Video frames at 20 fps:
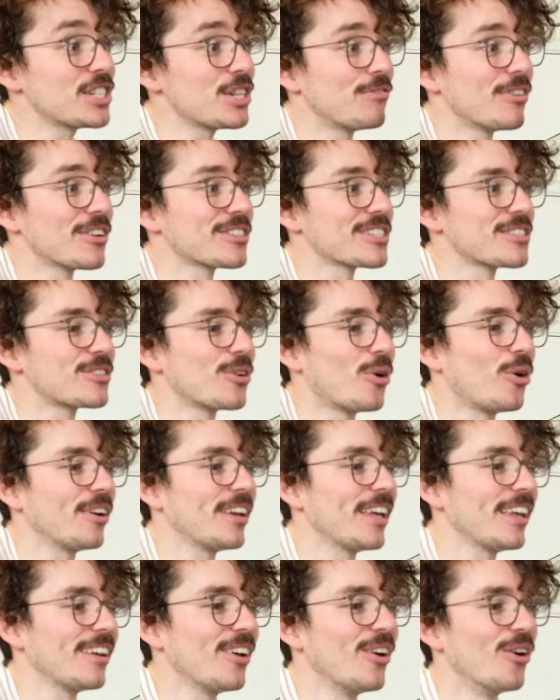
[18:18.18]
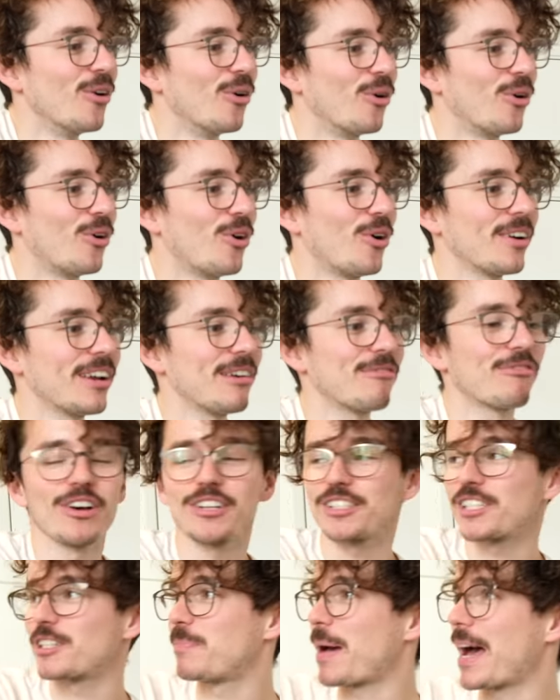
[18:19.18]
versus Hornet, or Hornet
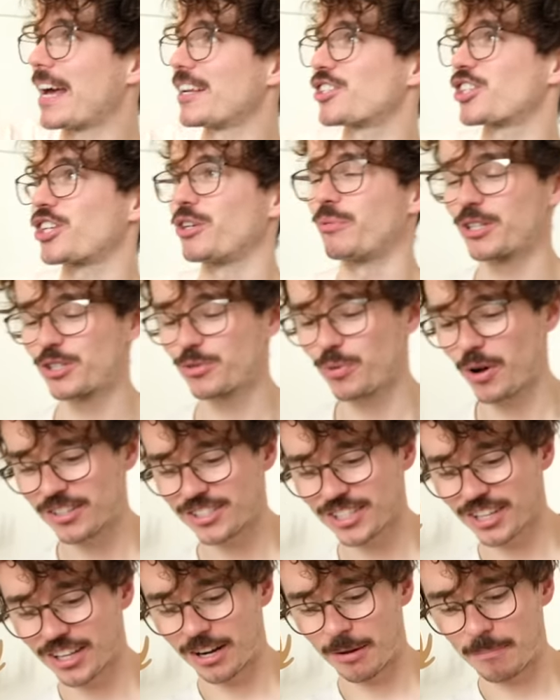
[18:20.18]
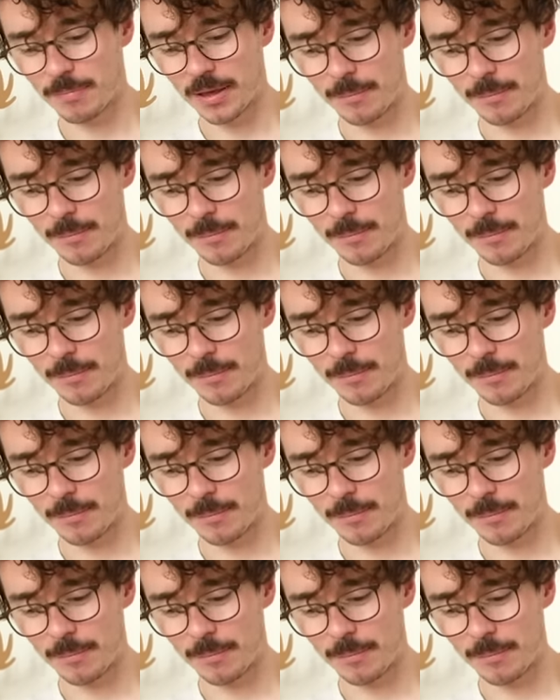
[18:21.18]
versus Banshee. Which one's it gonna be,